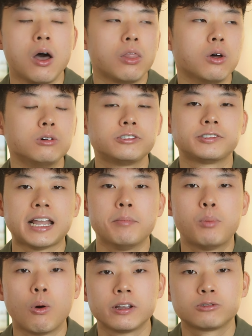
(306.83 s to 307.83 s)
those same
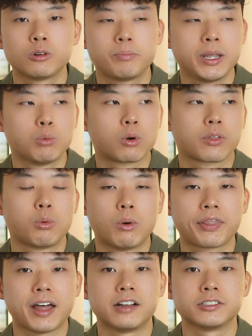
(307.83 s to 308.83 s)
points would be worth
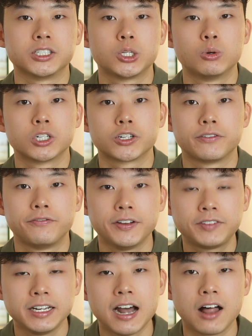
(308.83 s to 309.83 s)

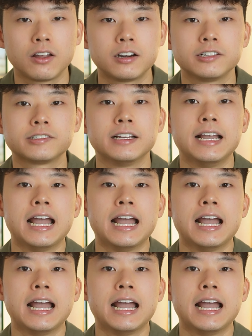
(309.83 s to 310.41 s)
$1,250.